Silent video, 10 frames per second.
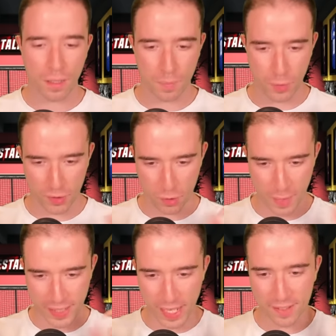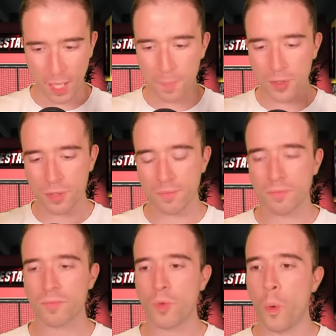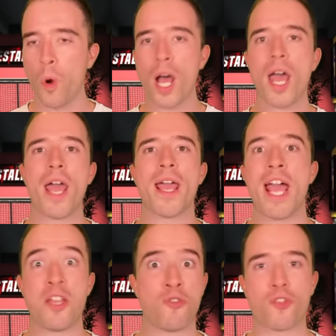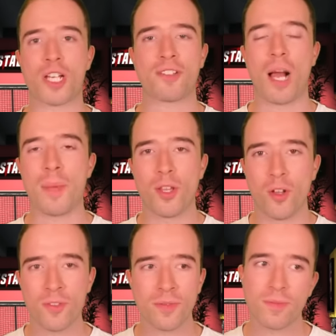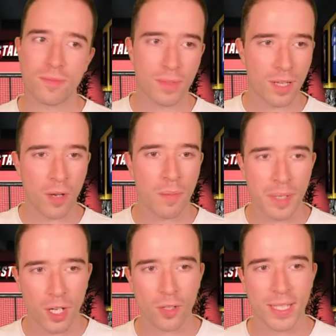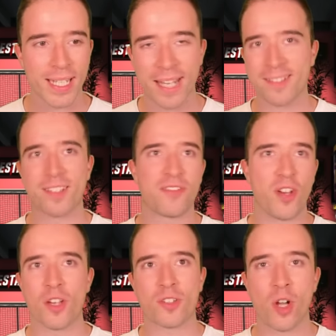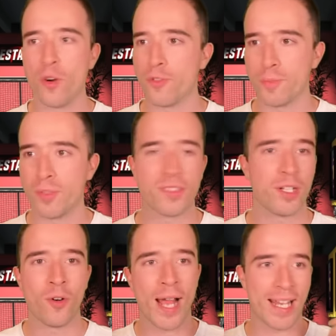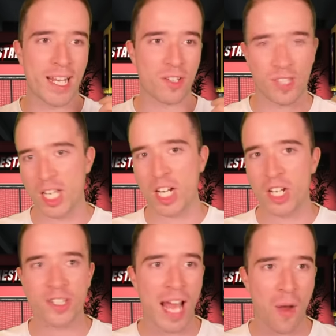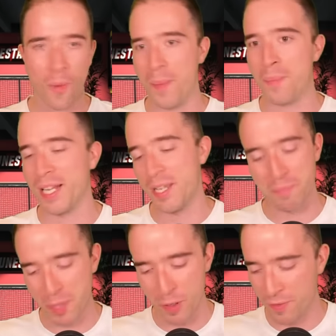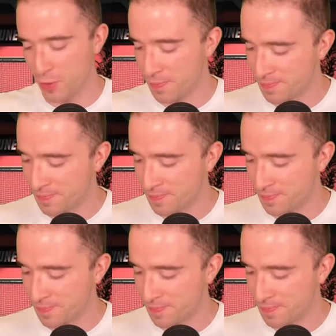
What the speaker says: Brazil made their subs. Well, hey, Endrick's coming on. Lo and behold, he gets his first goal for Brazil against England at Wembley. Beautiful.